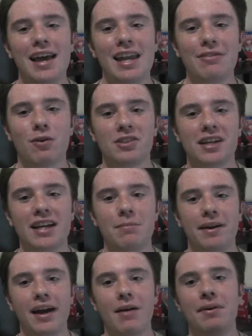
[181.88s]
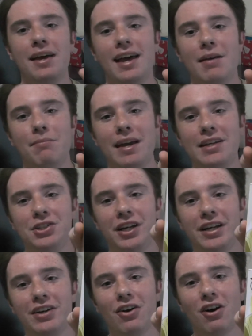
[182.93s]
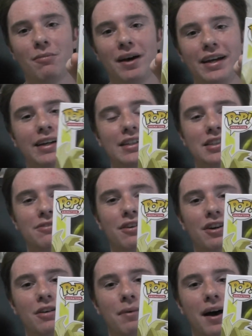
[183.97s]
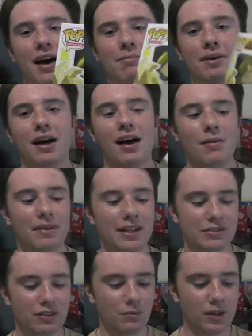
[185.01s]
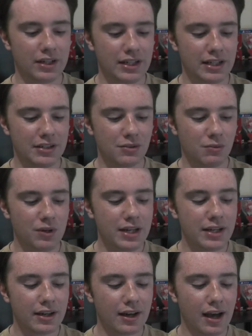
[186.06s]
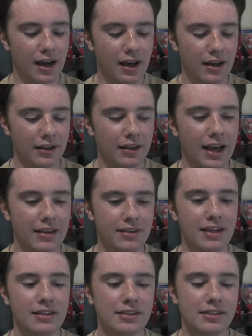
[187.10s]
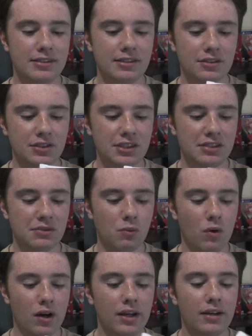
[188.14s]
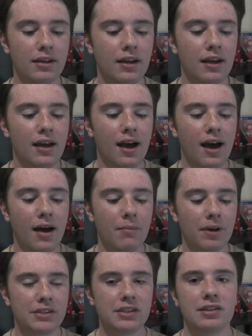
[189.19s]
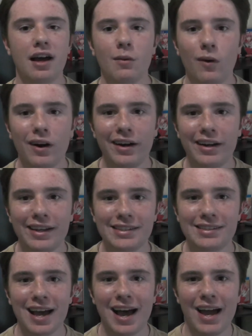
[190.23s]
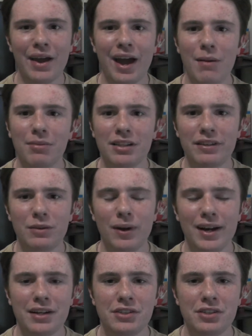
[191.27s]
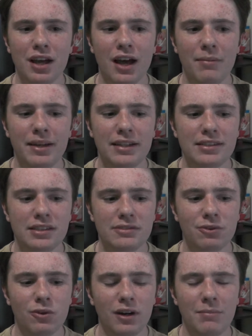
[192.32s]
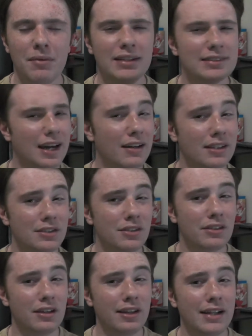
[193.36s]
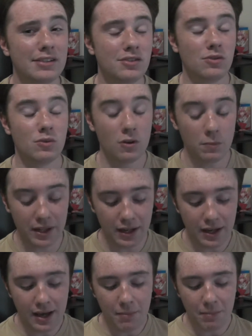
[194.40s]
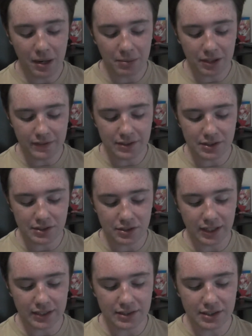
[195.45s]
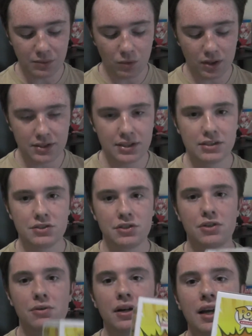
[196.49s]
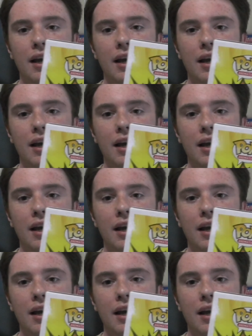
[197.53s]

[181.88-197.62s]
and of course I had to pick up Emaciated All Might. It's the Funko Pop. It's from when he's weak. I think this is still season 1. Because he's not wearing his tie, I believe he wears in season 4. I'm not entirely certain on that, so don't quote me. But I believe this is still like season 1, season 2,